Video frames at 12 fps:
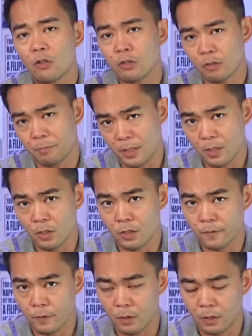also be
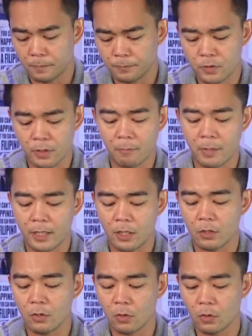used for
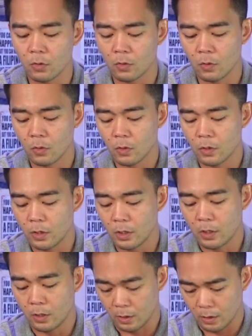somebody who
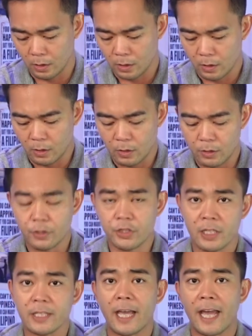
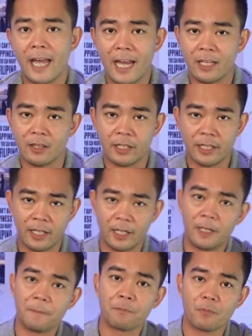just had
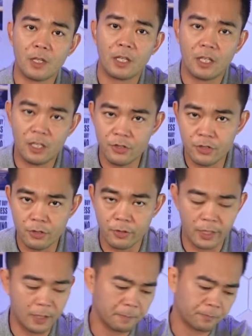the
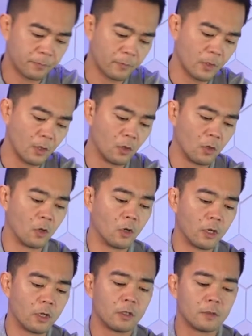injury,
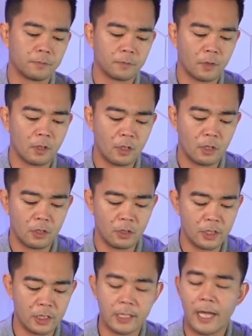or
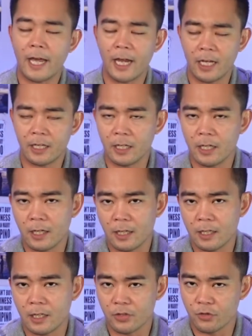you just had
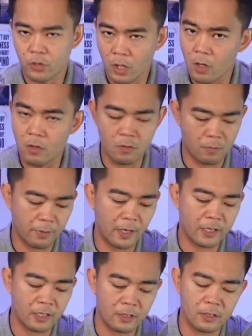a stroke,
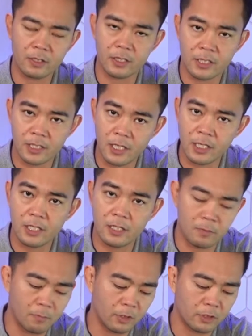Parkinson's
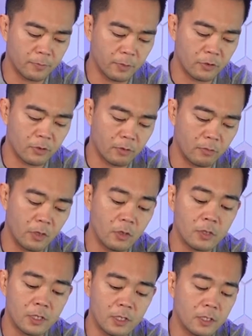disease, multiple
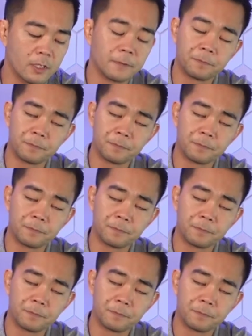sclerosis.